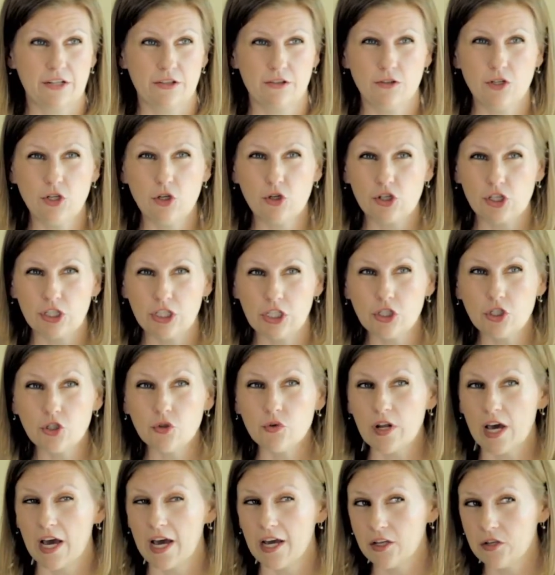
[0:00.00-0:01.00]
usually do
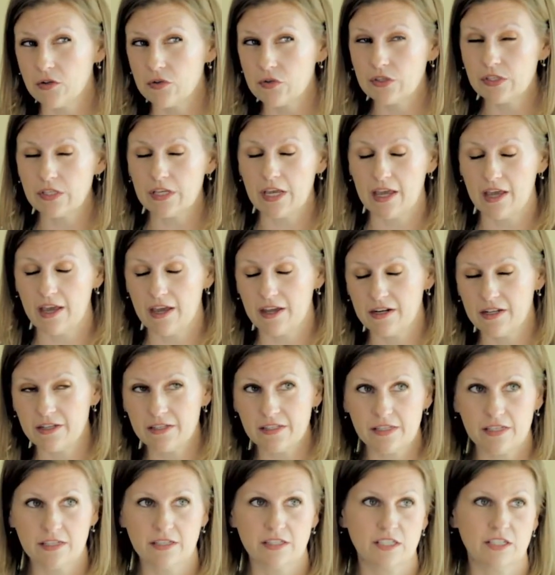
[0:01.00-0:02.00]
not use an
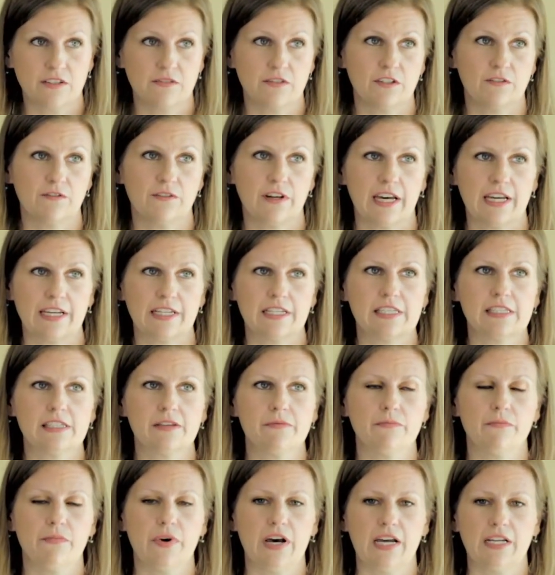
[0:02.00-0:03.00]
assistive device,
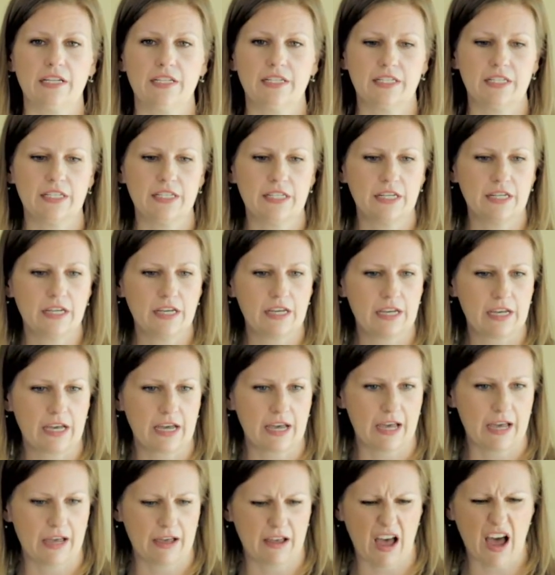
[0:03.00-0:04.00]
but
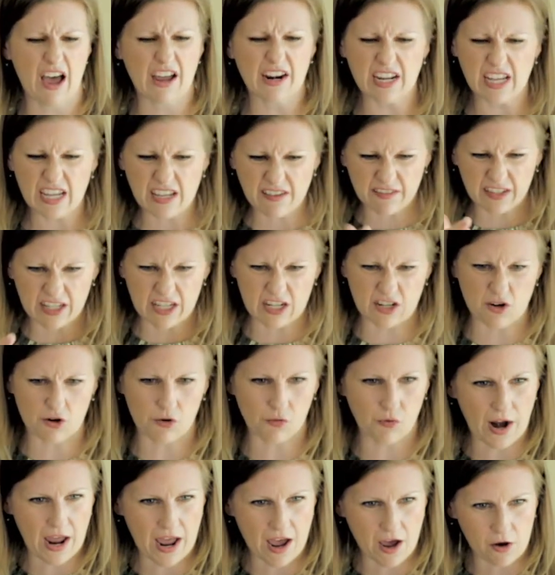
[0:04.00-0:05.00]
uneven
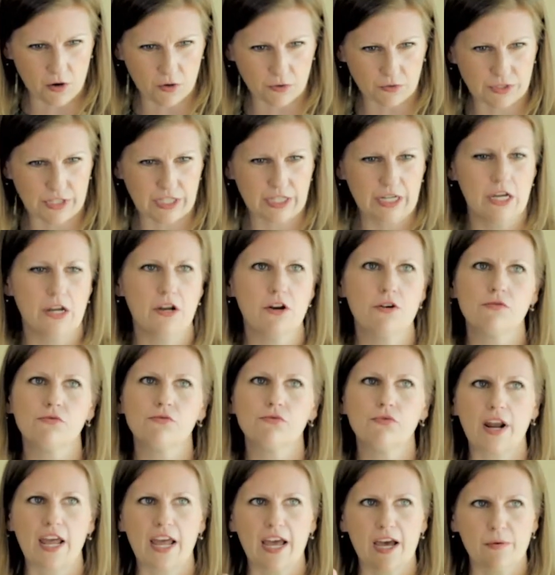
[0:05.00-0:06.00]
ground,
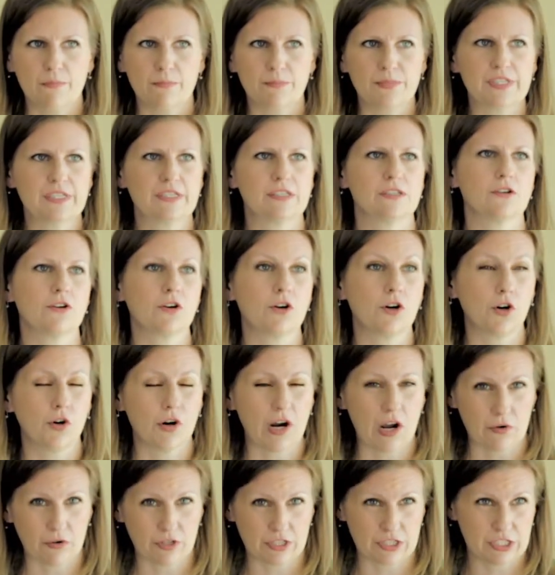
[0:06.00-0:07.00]
ramps,
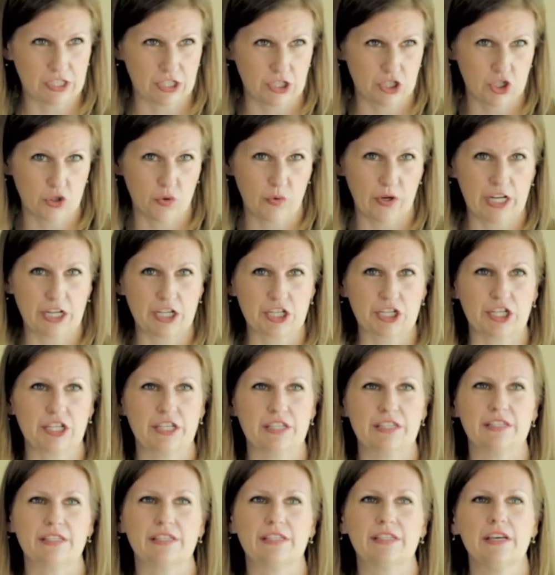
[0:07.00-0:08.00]
crowded
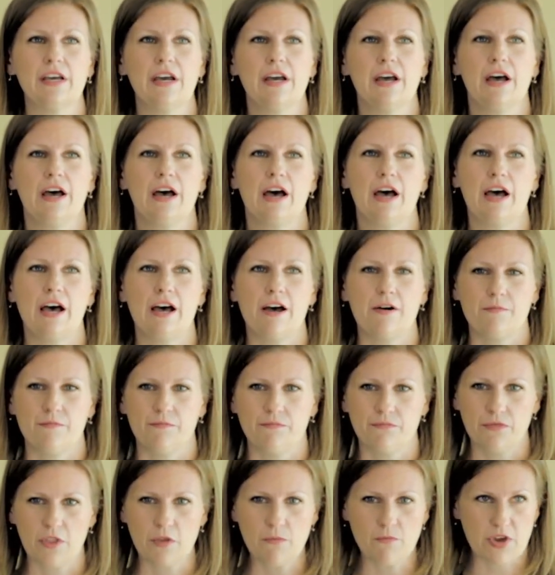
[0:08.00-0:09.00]
situations
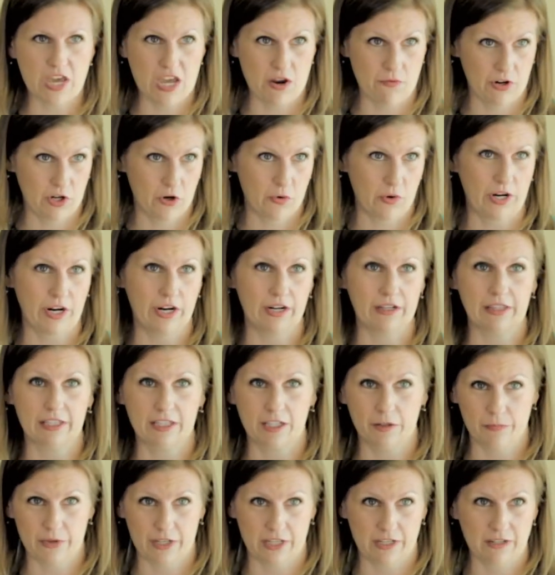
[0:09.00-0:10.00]
may require a
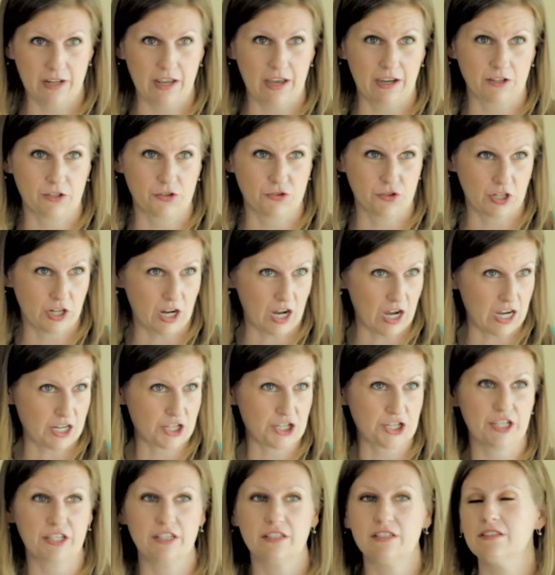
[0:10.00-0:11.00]
little bit extra
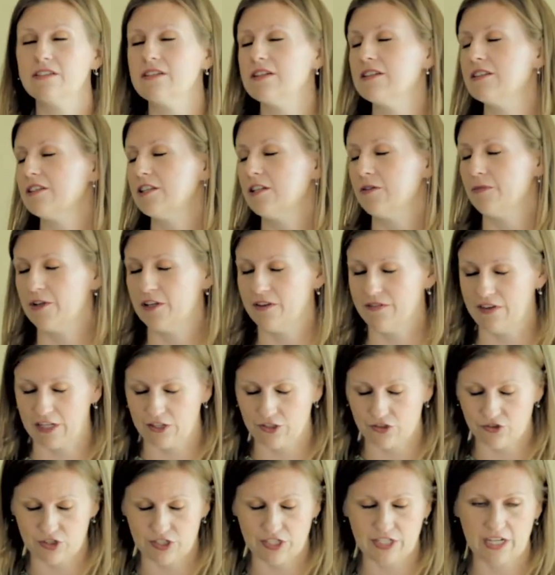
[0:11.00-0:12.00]
caution, a little bit of
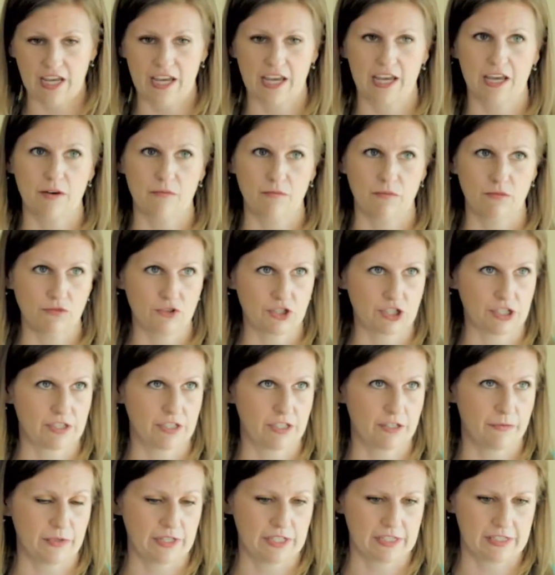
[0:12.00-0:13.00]
extra time just
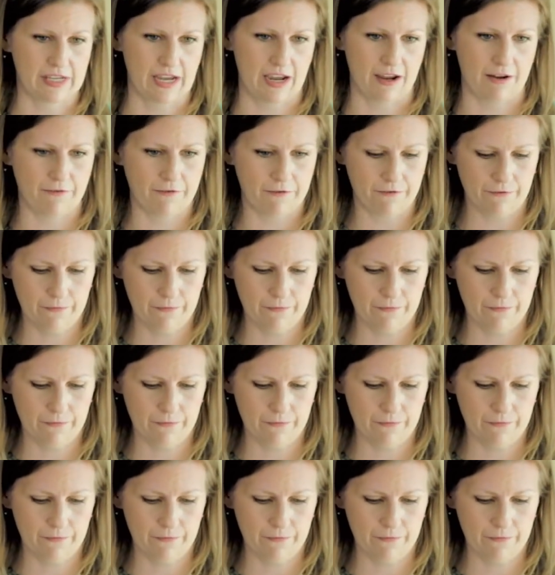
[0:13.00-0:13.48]
to be safe.